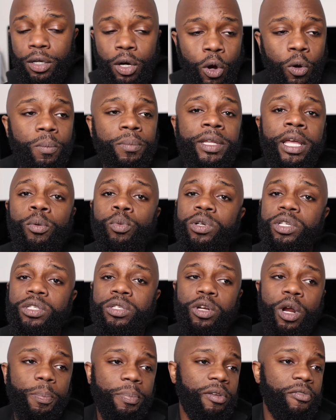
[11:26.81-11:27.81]
Nope, they were
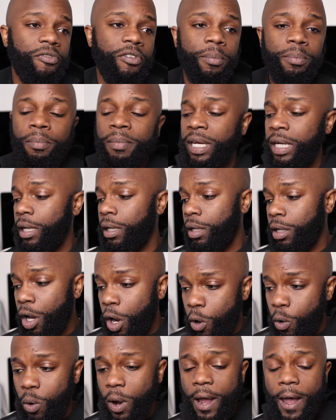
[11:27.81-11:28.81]
sloppy from the minute
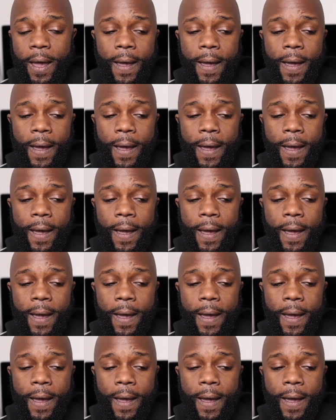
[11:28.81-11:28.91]
go.